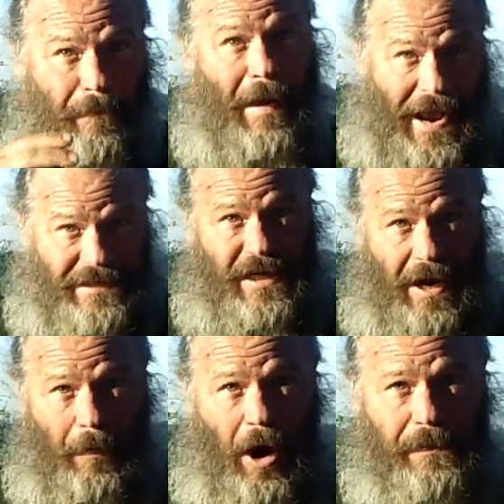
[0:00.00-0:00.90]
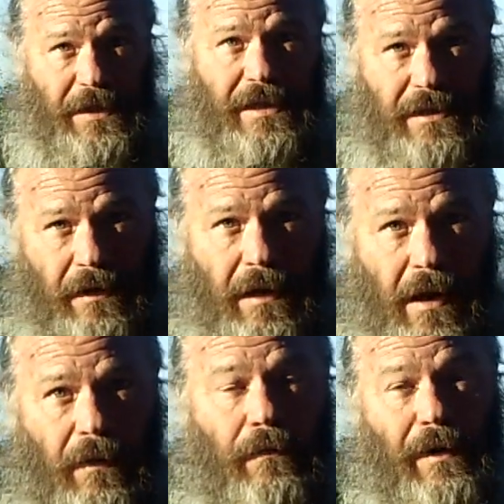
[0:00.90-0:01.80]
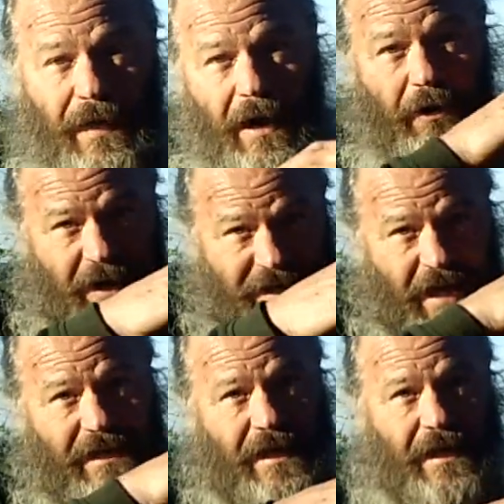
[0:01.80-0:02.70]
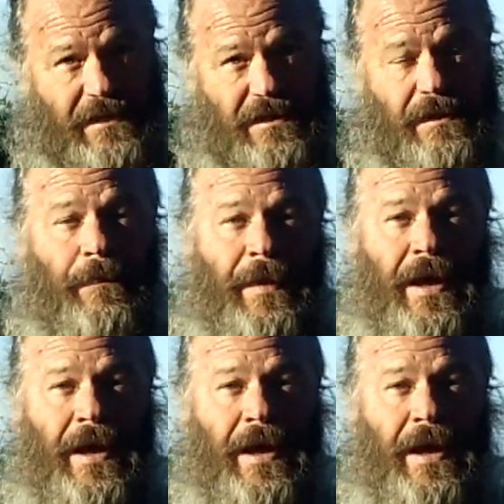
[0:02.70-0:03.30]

man-time objects that we, that are conducting us.